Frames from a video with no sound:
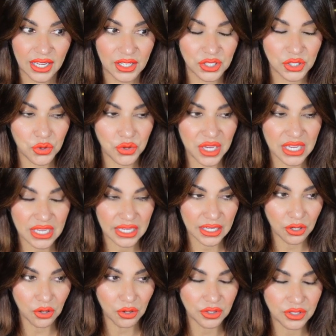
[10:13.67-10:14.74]
So he
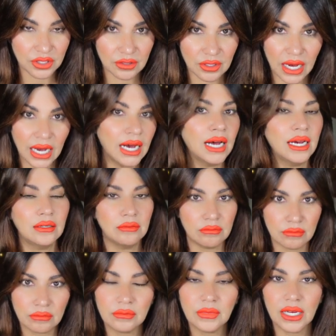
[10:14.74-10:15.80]
killed and
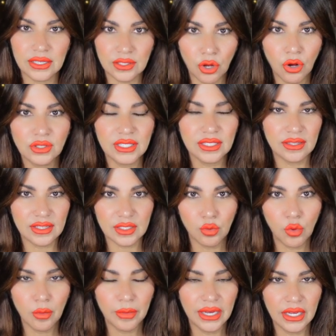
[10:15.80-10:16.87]
assaulted this
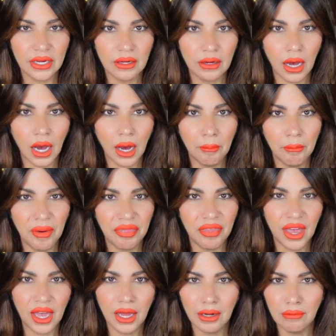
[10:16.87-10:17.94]
woman, but
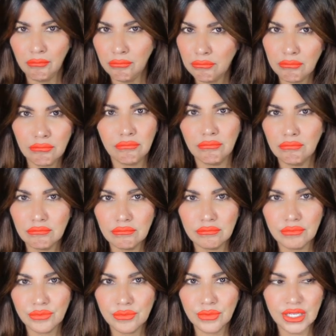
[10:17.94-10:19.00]
then
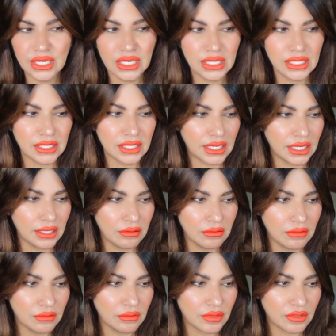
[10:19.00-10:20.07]
he
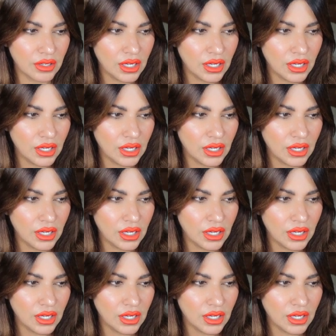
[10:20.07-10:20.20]
can